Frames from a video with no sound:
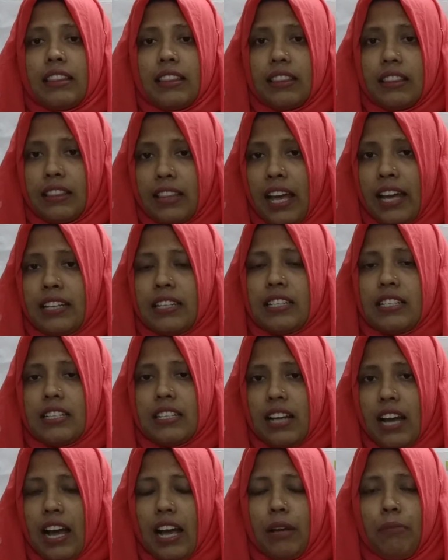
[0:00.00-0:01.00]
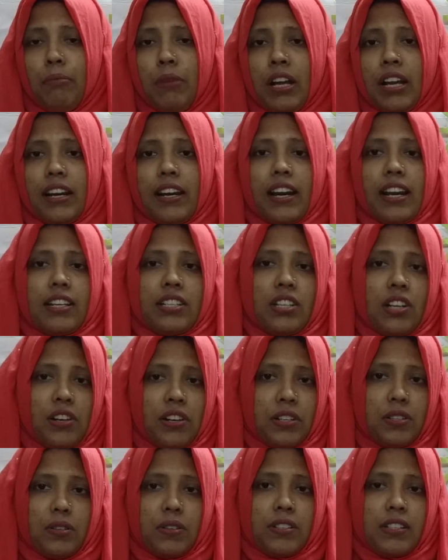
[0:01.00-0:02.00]
that time natural
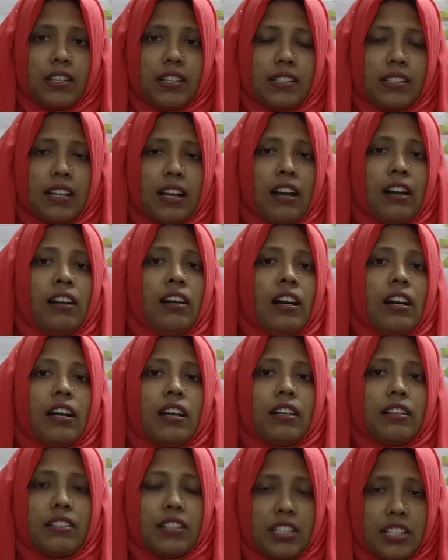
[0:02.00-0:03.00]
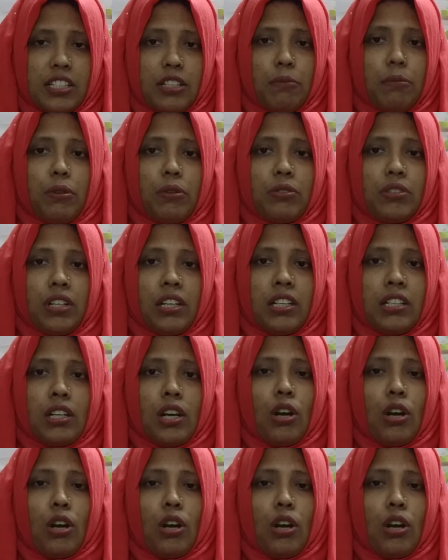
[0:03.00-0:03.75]
resources are distributed